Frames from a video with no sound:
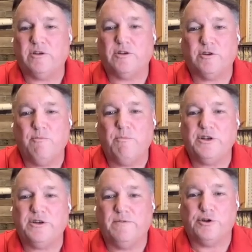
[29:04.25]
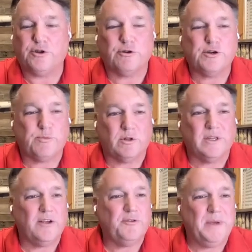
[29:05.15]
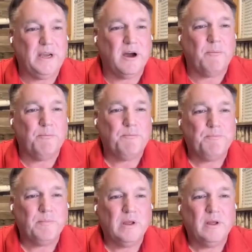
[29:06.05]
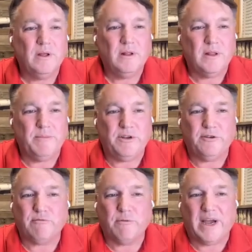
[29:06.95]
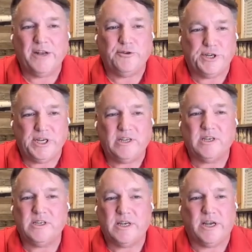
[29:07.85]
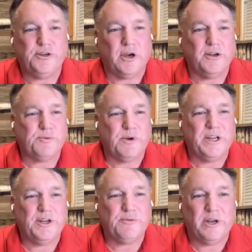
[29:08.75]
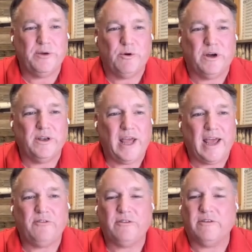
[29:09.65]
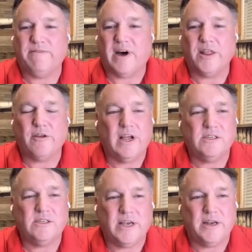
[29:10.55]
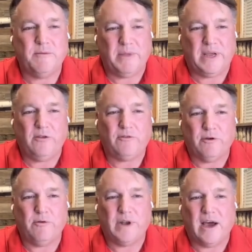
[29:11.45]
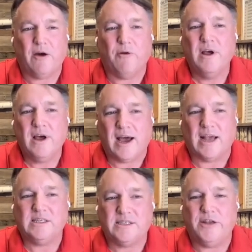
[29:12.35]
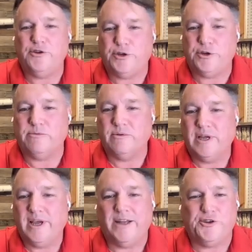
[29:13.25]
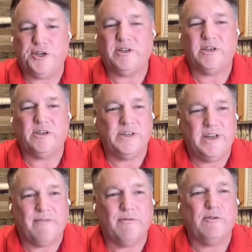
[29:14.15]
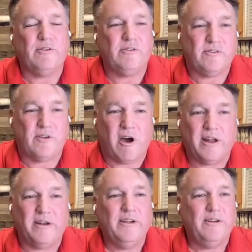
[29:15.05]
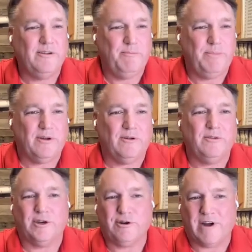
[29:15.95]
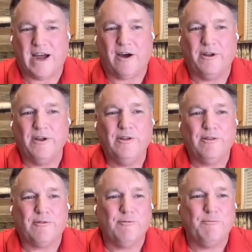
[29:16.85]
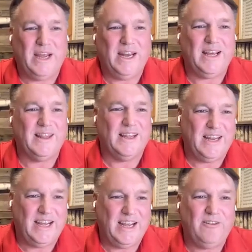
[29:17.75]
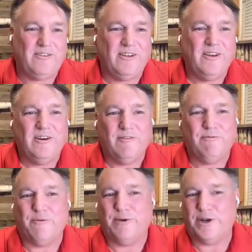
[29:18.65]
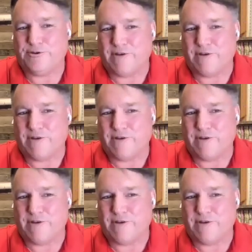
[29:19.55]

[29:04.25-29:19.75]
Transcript: what so much of the church world has become. Let me just remind you, Jesus said, John 20, 21, as the Father has sent me, so now I send you. And Jesus never sought to build a crowd through meeting the needs of what would